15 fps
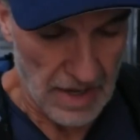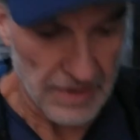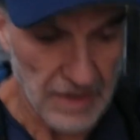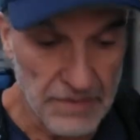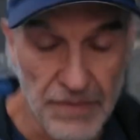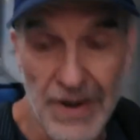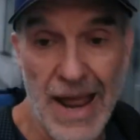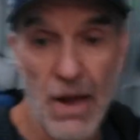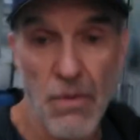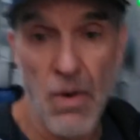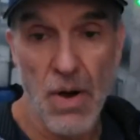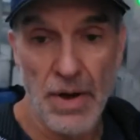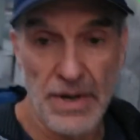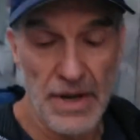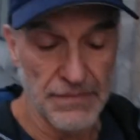think for now
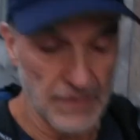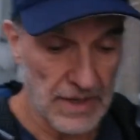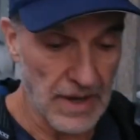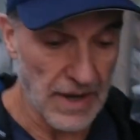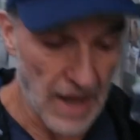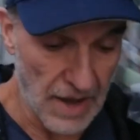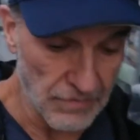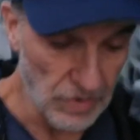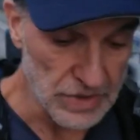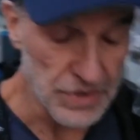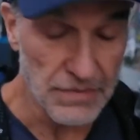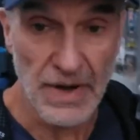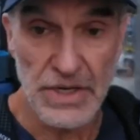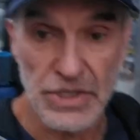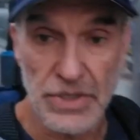on, definitely got to have
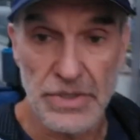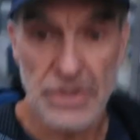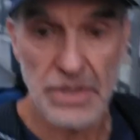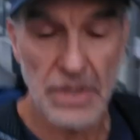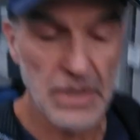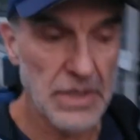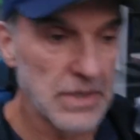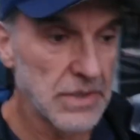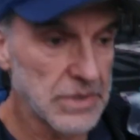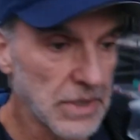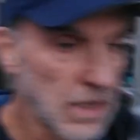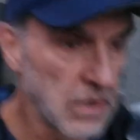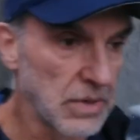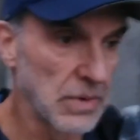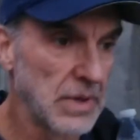reservations.
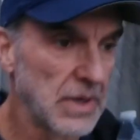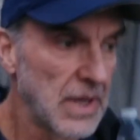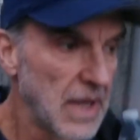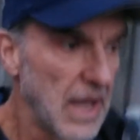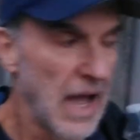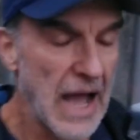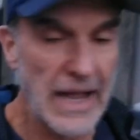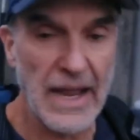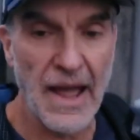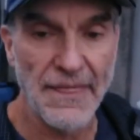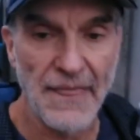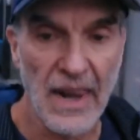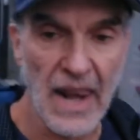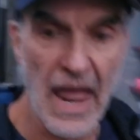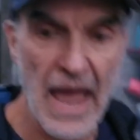So I
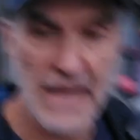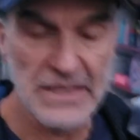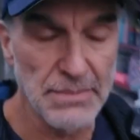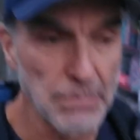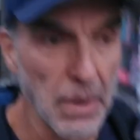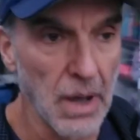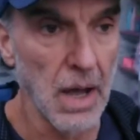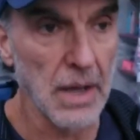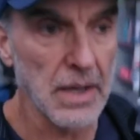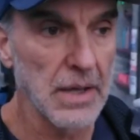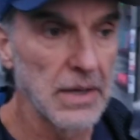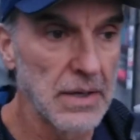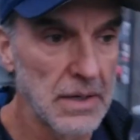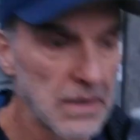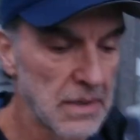got the last
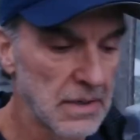bunk